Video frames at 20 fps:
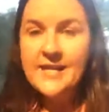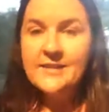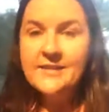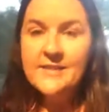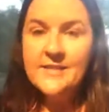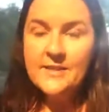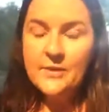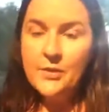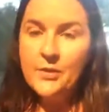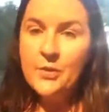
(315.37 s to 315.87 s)
in
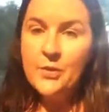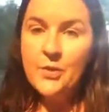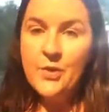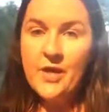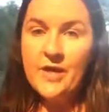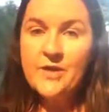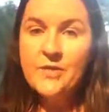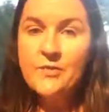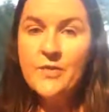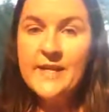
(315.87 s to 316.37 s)
the slow
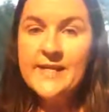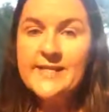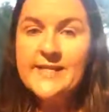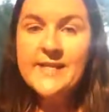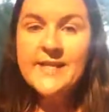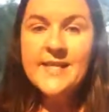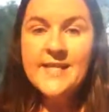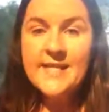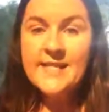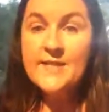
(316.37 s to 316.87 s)
cooker, the
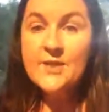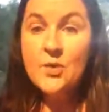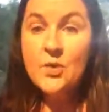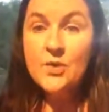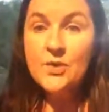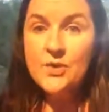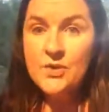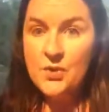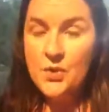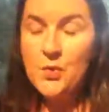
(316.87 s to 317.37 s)
reason things
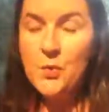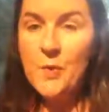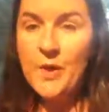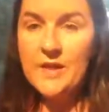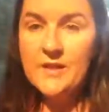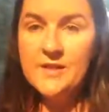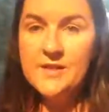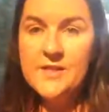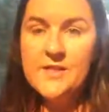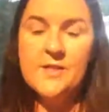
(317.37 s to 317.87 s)
cook so
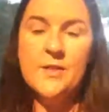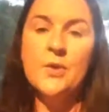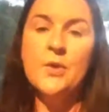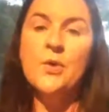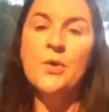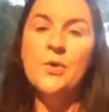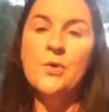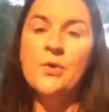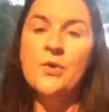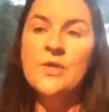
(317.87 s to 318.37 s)
well in the slow
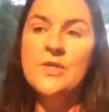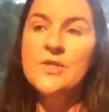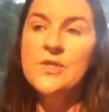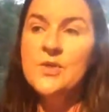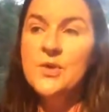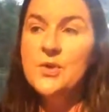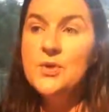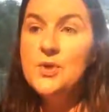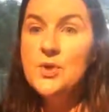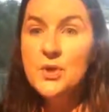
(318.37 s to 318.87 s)
cooker and
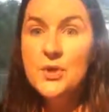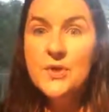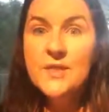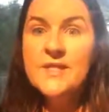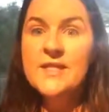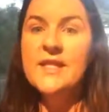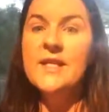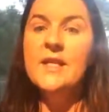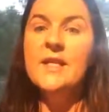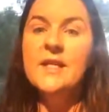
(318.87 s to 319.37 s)
so
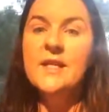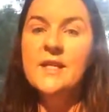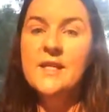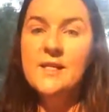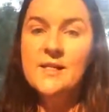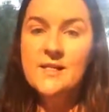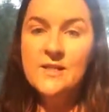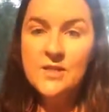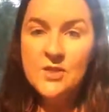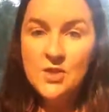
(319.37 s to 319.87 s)
juicy
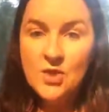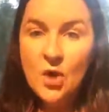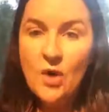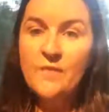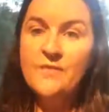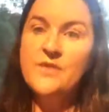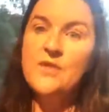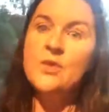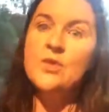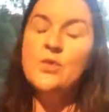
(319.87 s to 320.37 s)
and
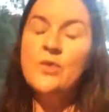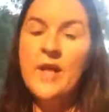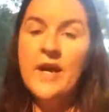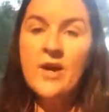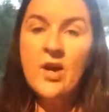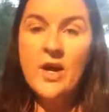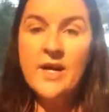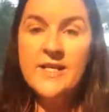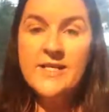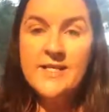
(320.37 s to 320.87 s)
soft and all
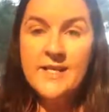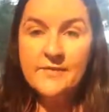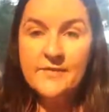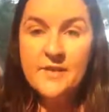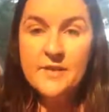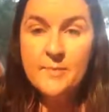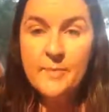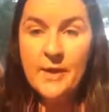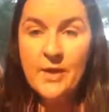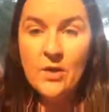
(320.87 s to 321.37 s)
that kind of stuff
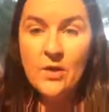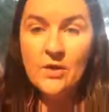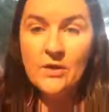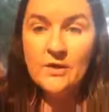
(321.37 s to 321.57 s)
is because...